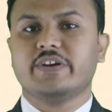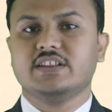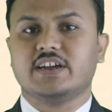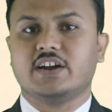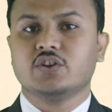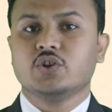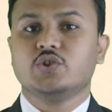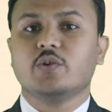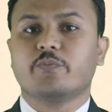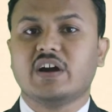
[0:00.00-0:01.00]
a way that
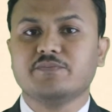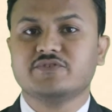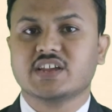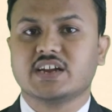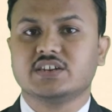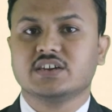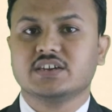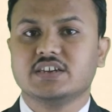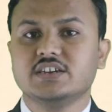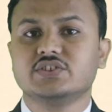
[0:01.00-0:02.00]
your website
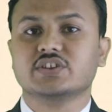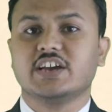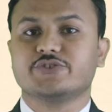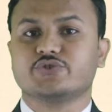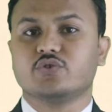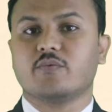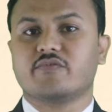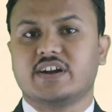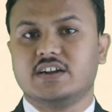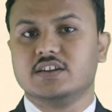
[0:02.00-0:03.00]
is S E O
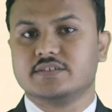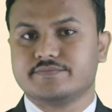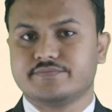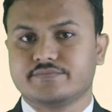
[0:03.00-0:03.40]
friendly.